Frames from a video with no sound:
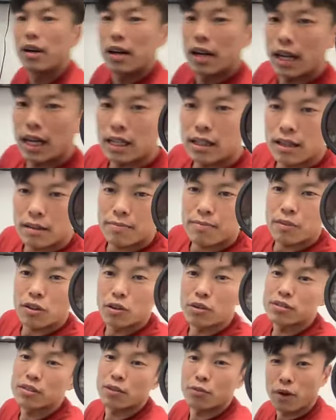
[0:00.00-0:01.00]
and then
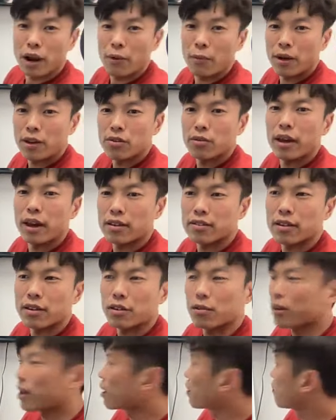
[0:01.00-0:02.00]
use the right way to execute that.